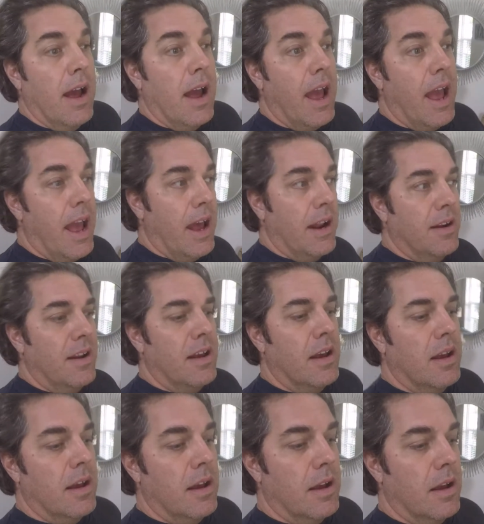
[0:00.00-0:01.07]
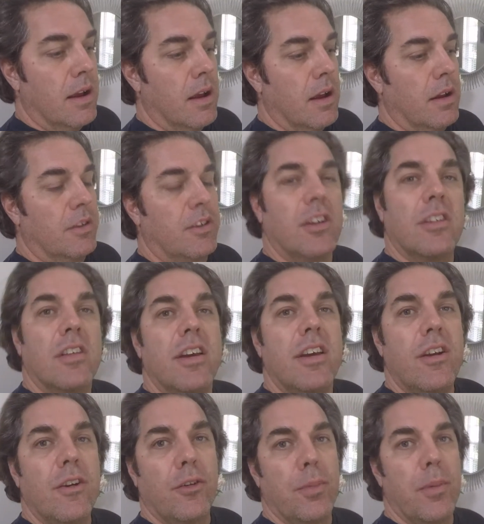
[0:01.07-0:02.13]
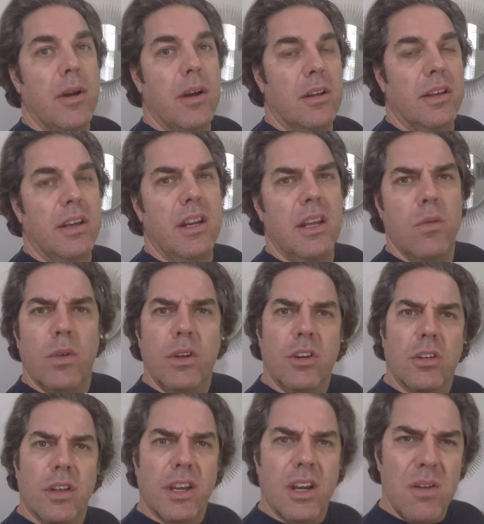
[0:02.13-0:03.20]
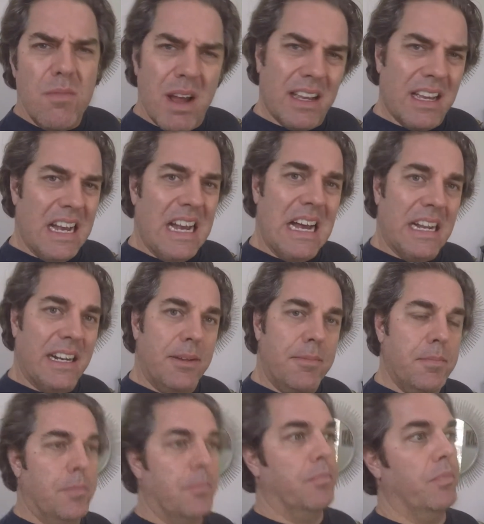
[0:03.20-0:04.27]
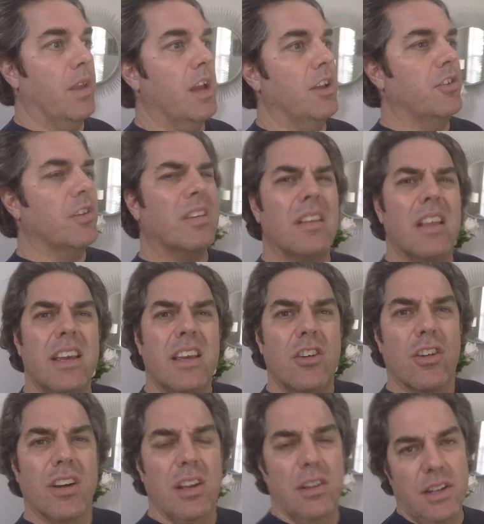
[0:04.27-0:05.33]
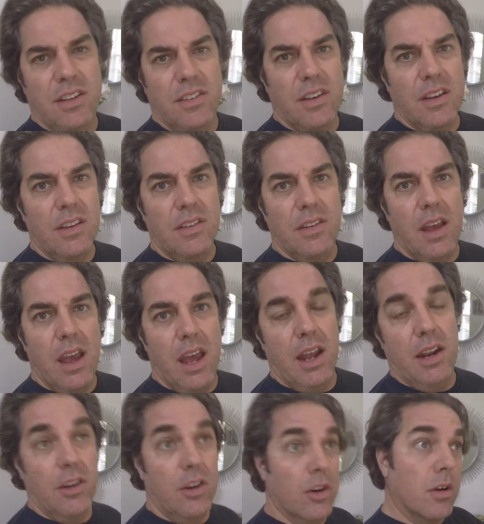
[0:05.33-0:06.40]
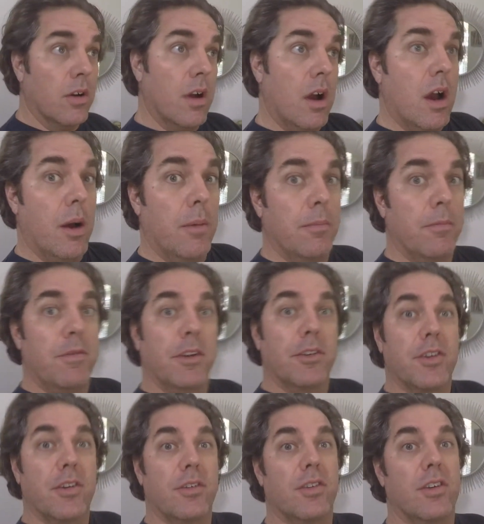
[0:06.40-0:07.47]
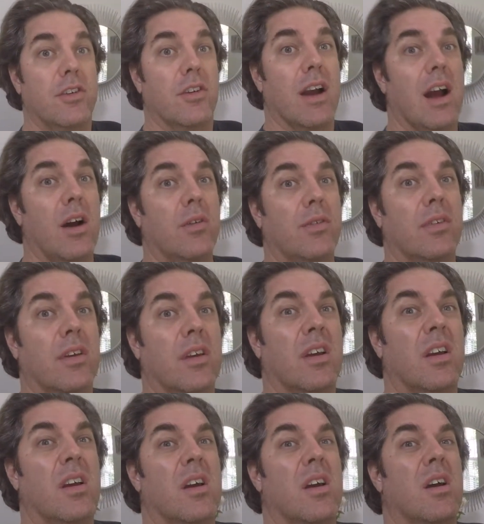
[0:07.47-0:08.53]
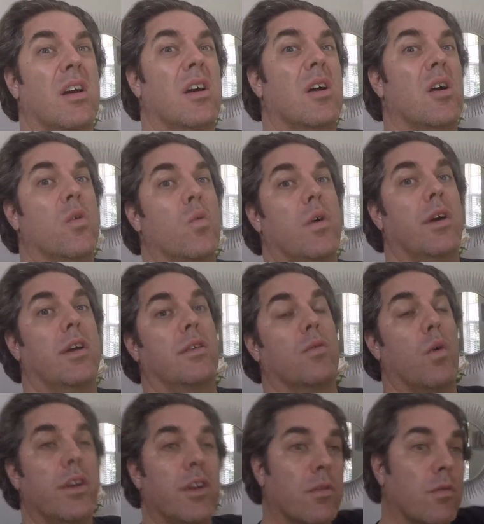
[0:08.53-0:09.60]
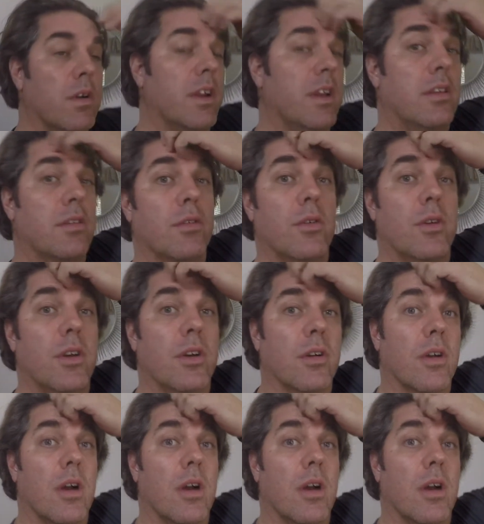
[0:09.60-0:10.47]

And just like your spring cleaning when you're like, oh my God. And just like your illnesses and your filters in your house with what you're running through your